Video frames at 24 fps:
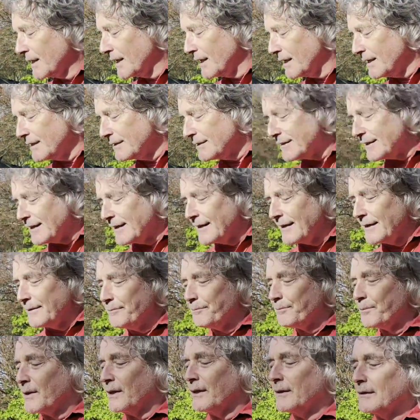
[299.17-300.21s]
It's a
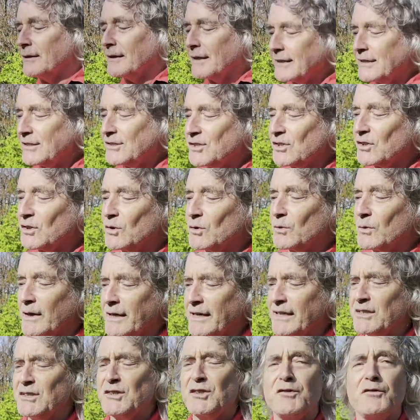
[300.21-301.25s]
laser
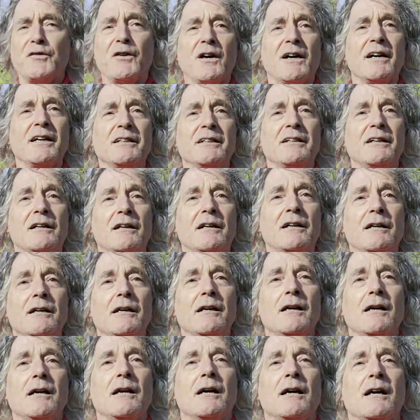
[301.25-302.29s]
rangefinder.
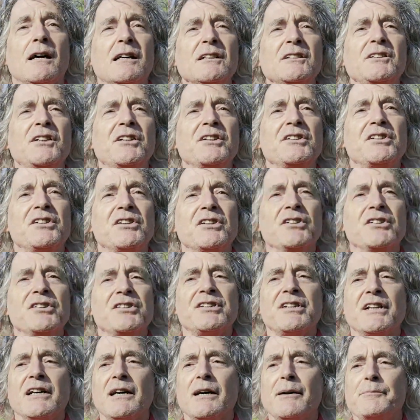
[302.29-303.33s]
Hunters
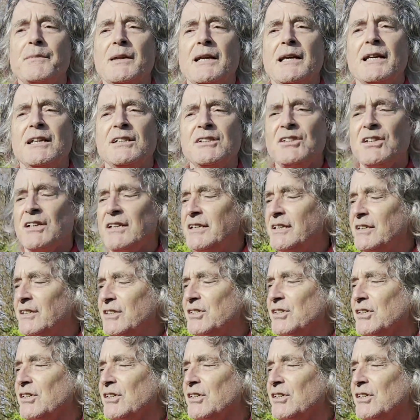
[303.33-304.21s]
use them, engineers